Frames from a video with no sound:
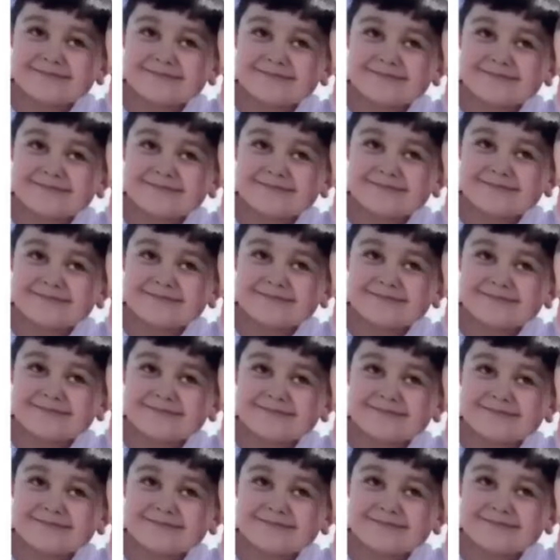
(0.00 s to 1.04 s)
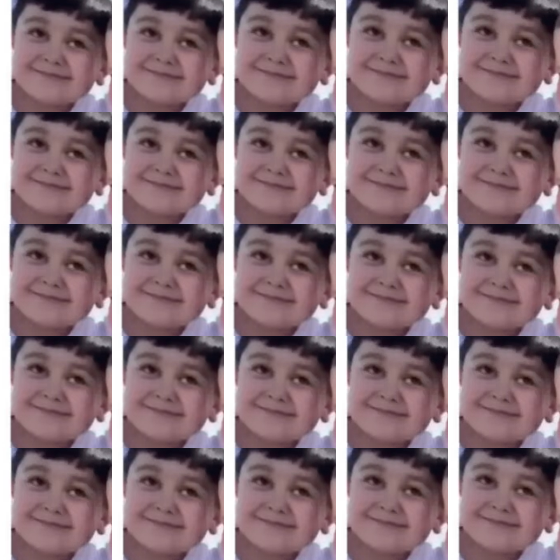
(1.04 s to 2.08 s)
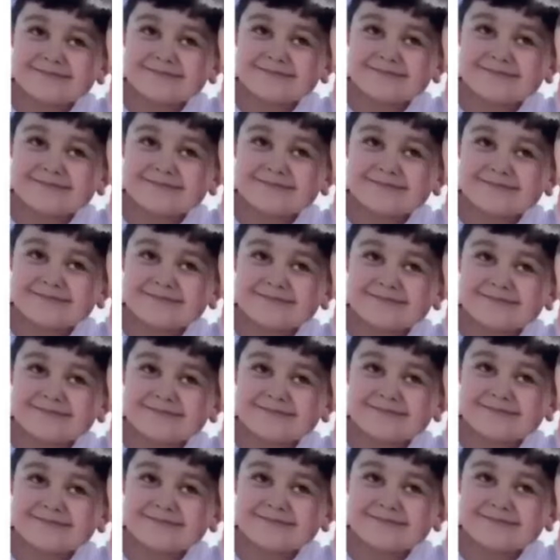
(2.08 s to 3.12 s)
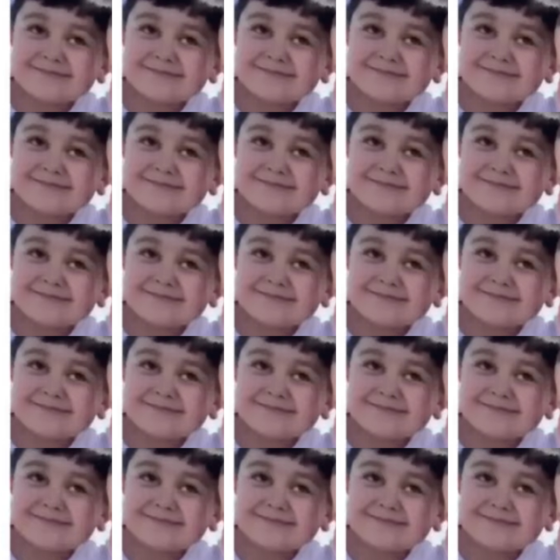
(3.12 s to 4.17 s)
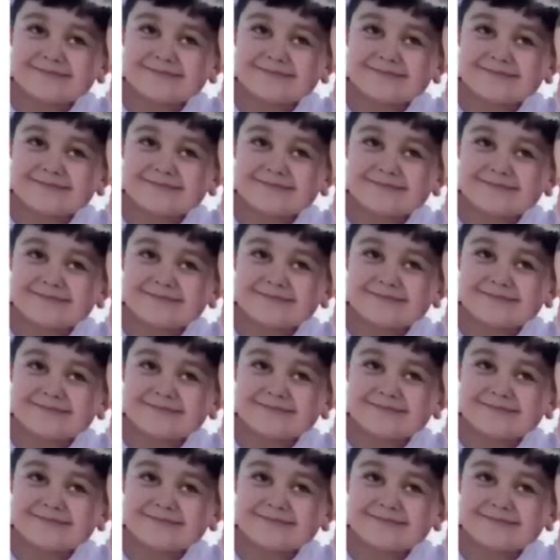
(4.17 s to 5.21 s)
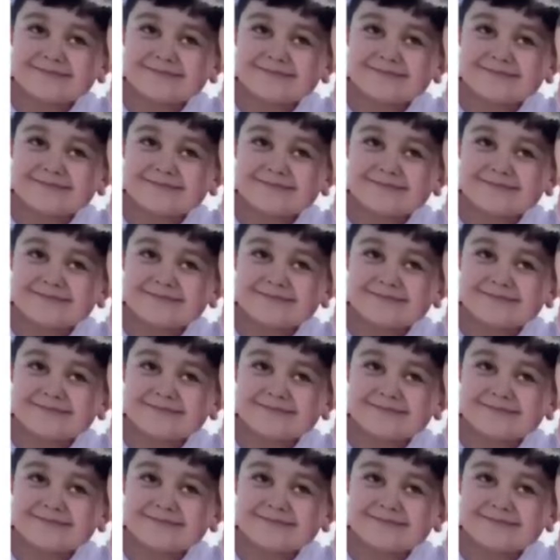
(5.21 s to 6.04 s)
No words are spoken by the person on screen.